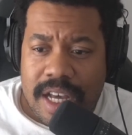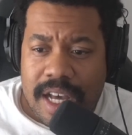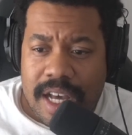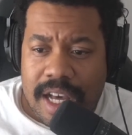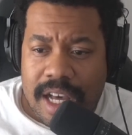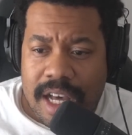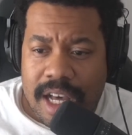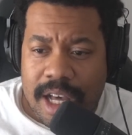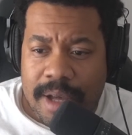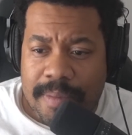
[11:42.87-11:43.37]

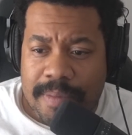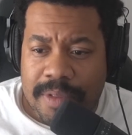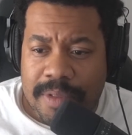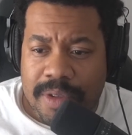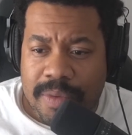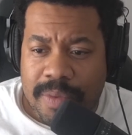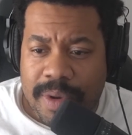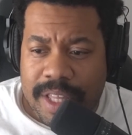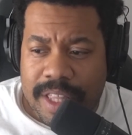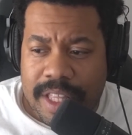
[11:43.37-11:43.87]

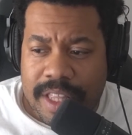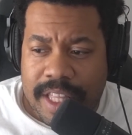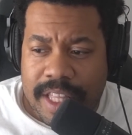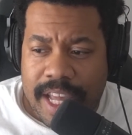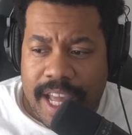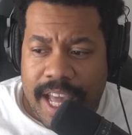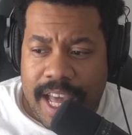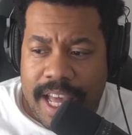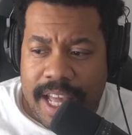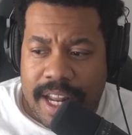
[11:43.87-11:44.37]
The way that
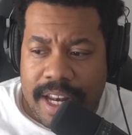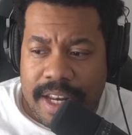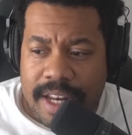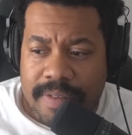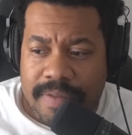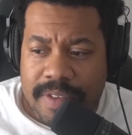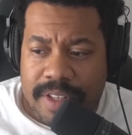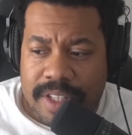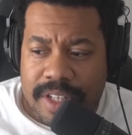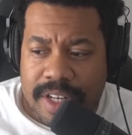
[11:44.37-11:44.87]
they had
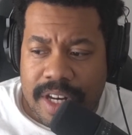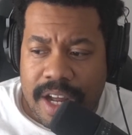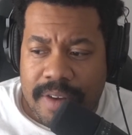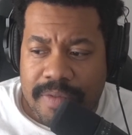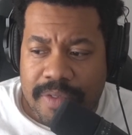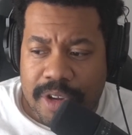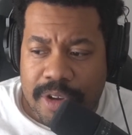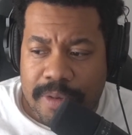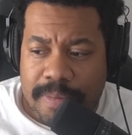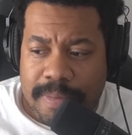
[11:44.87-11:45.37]
Vincent
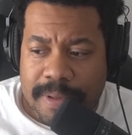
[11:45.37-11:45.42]
D'Onofrio